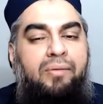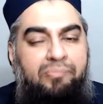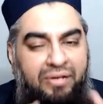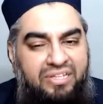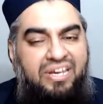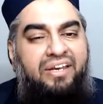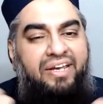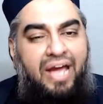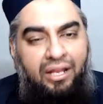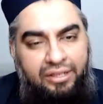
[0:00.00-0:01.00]
But
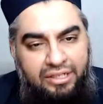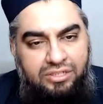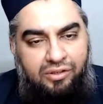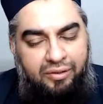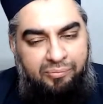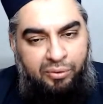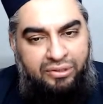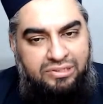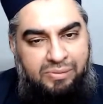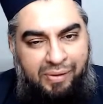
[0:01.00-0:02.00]
technicalities are
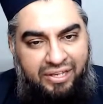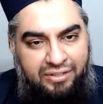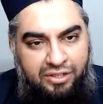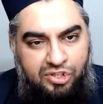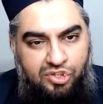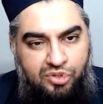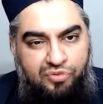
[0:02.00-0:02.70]
important to pay attention to.